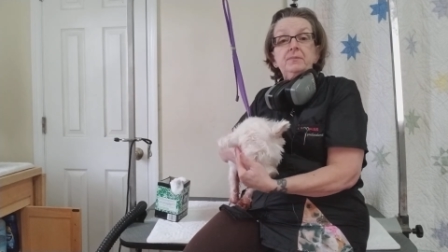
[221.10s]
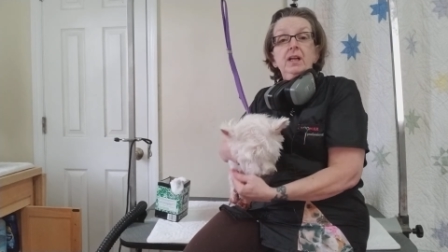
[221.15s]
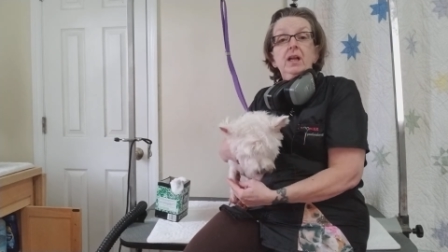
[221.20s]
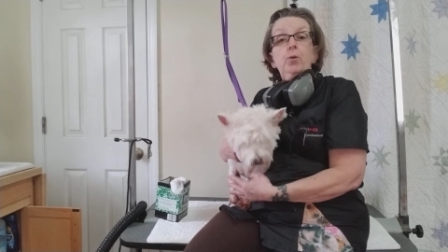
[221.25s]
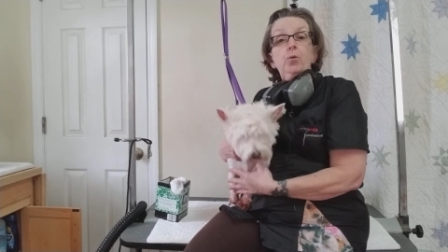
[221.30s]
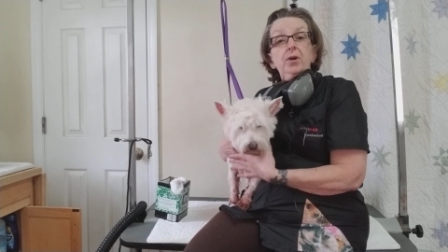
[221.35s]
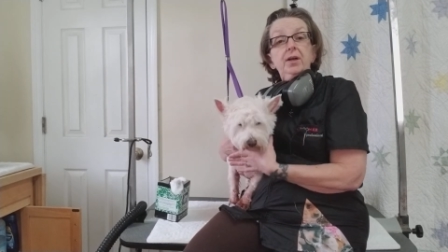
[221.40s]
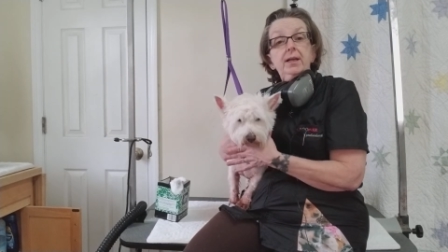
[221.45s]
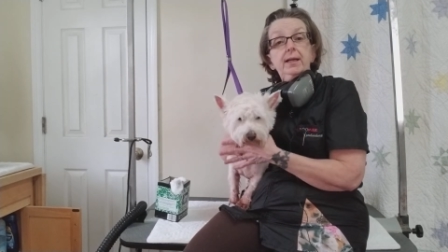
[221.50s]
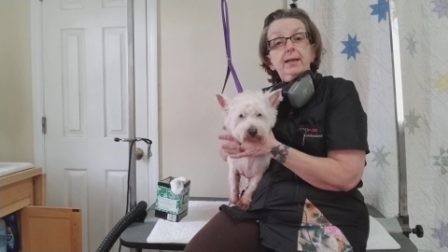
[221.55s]

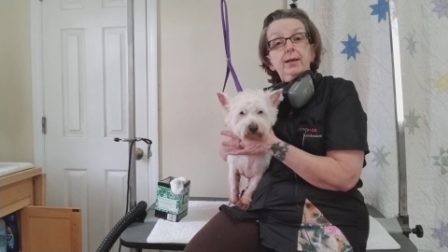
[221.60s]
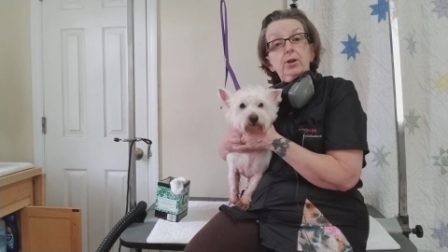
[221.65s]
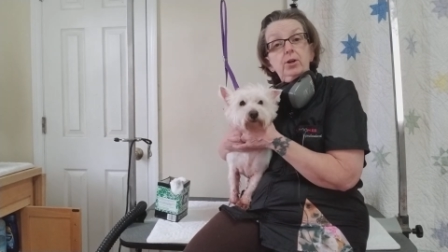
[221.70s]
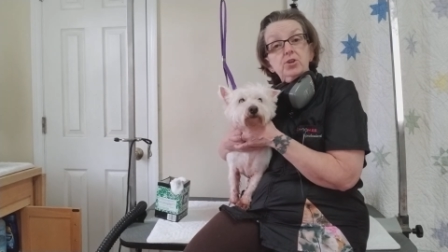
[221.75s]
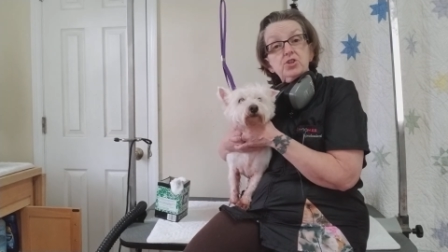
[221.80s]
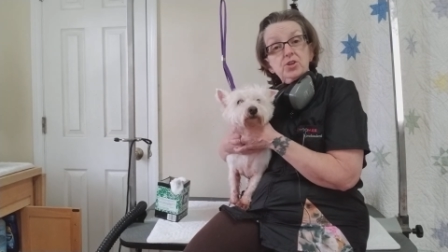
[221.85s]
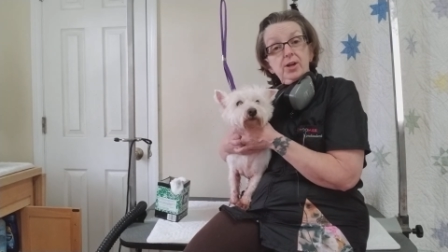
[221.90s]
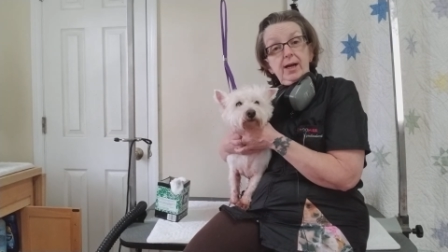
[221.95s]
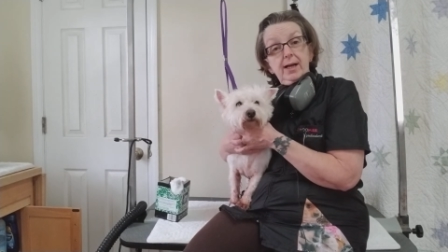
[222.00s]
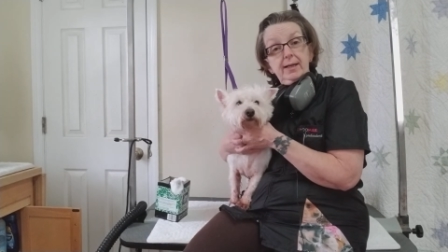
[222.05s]
We're going to get her
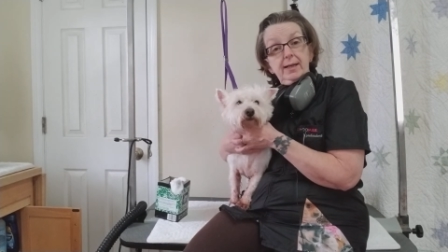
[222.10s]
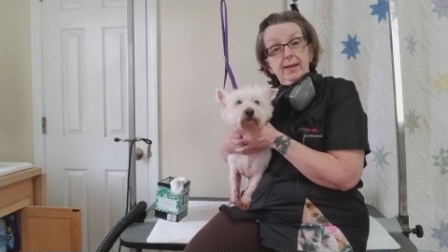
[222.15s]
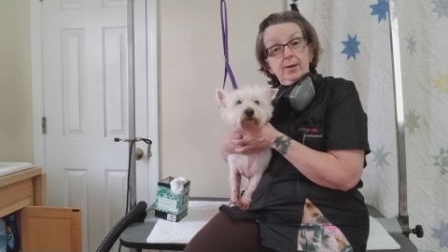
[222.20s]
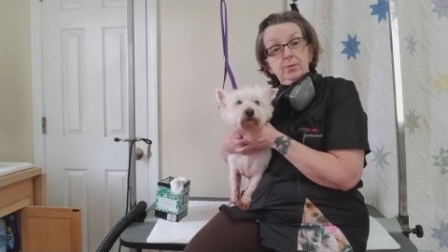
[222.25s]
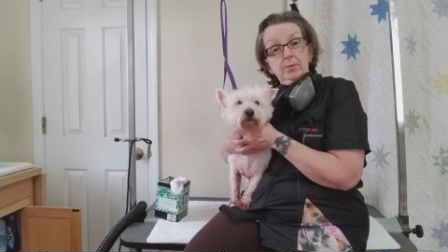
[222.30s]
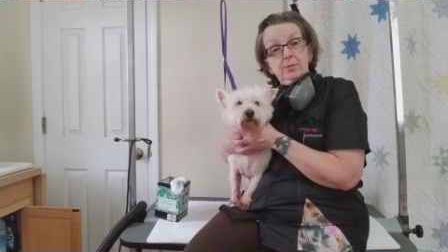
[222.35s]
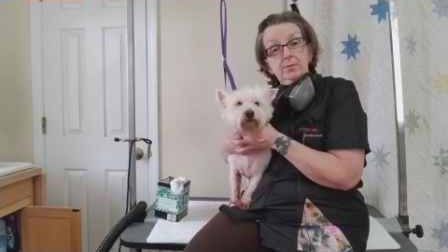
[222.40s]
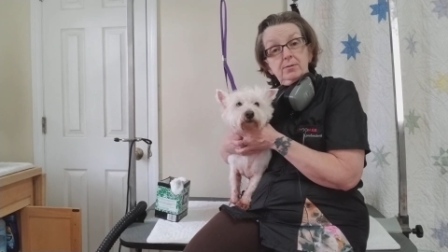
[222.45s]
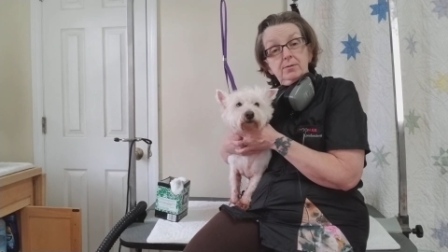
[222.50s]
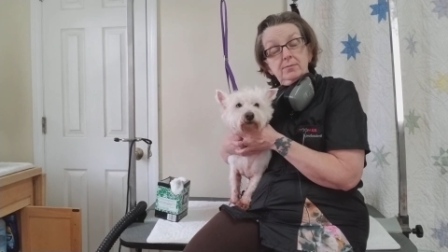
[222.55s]
dry
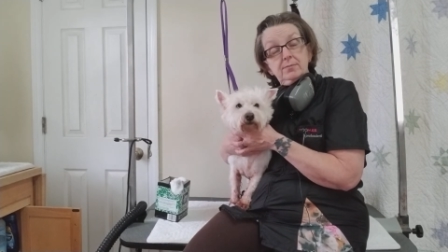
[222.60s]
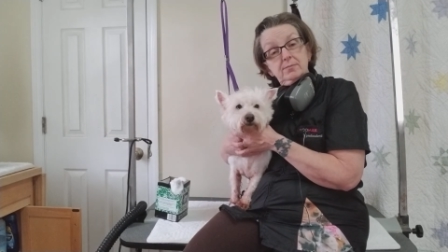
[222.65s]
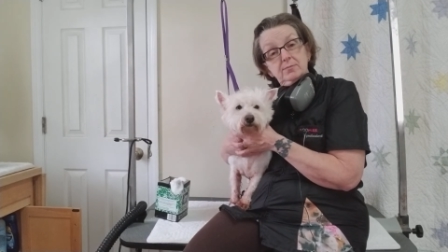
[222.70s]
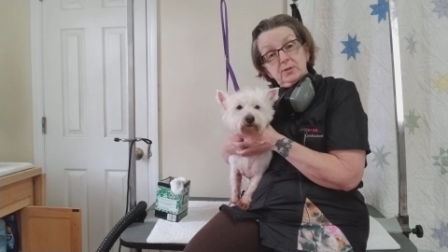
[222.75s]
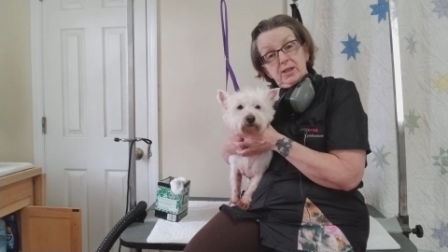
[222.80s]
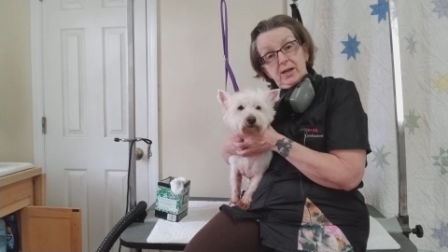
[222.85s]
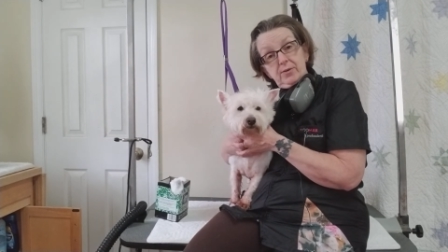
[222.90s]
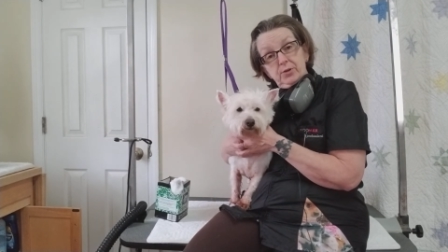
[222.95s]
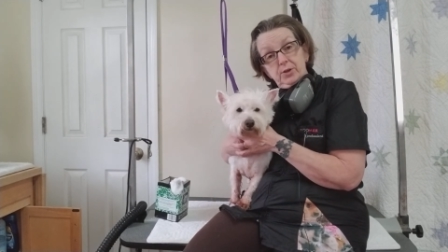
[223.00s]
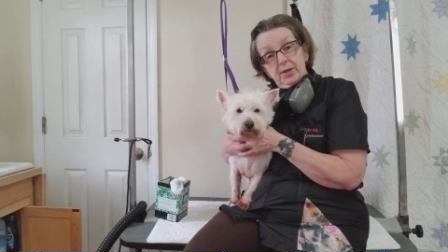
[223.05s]
now.
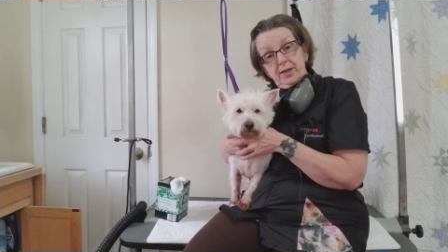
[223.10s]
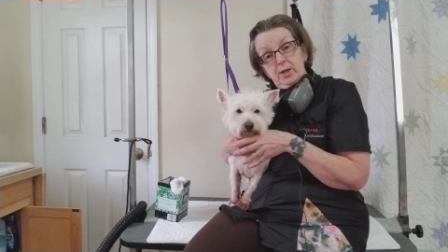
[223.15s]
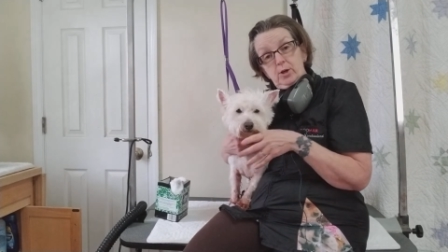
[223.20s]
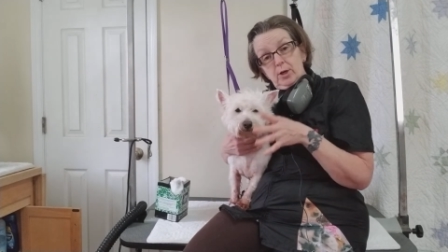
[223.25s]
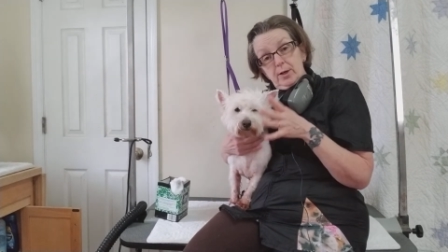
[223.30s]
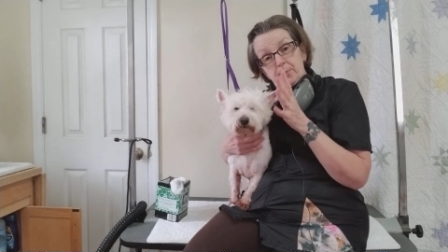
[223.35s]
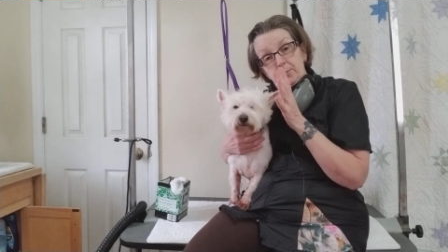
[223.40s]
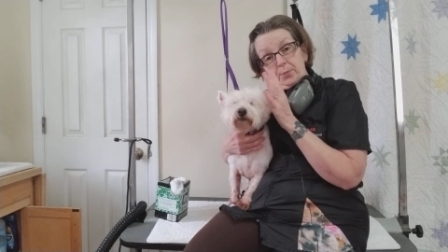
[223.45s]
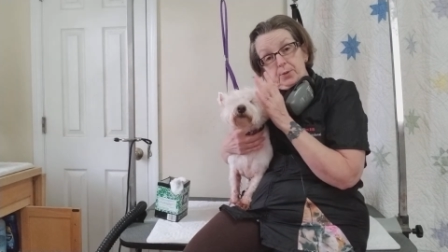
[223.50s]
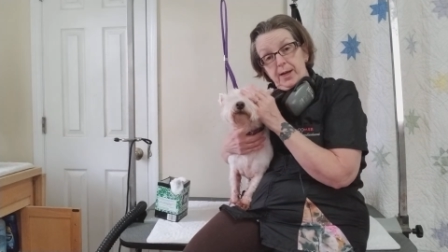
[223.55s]
We have our
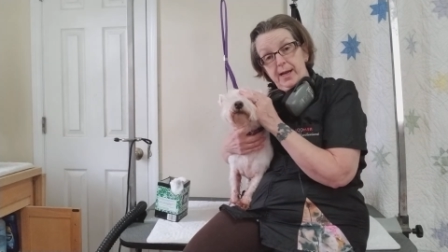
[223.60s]
earring,